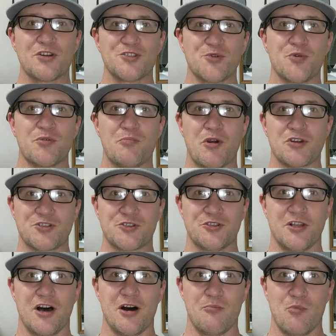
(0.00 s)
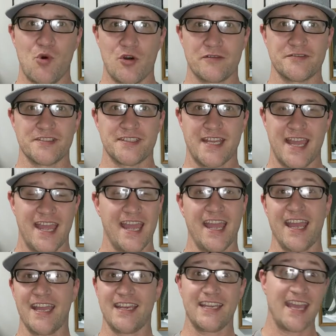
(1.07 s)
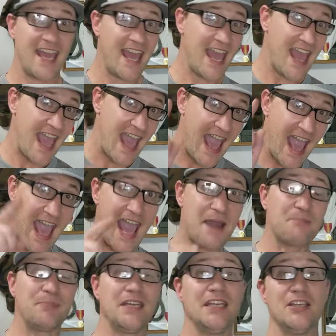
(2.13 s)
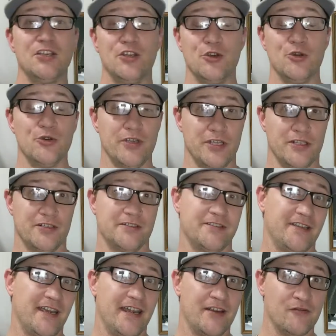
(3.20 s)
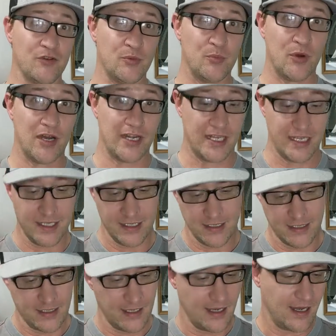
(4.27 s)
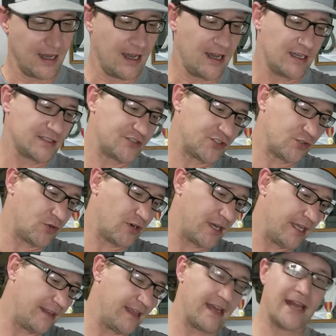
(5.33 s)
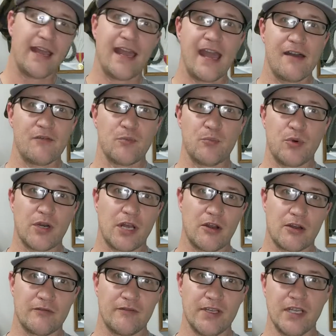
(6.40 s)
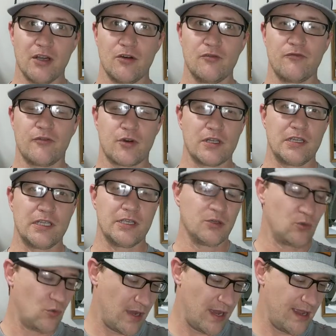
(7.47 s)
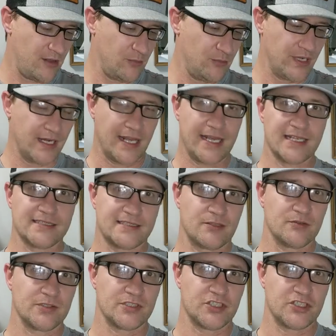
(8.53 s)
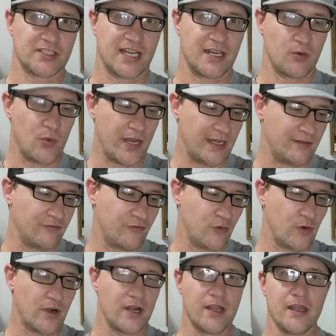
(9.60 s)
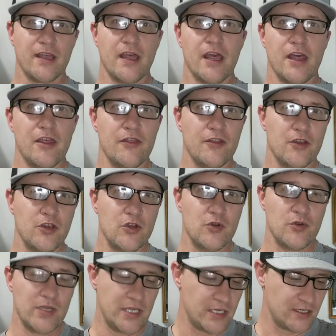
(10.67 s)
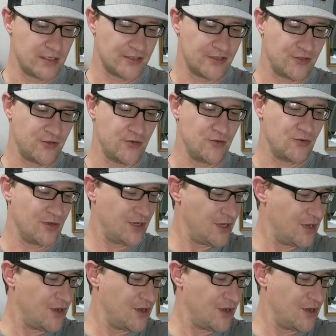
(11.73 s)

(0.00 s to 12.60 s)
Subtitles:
Marshall with Marshall Law Morphs, and Happy New Year to everybody. Sorry that I haven't put out a video for a little while, but I guess I was just kind of waiting for the new year to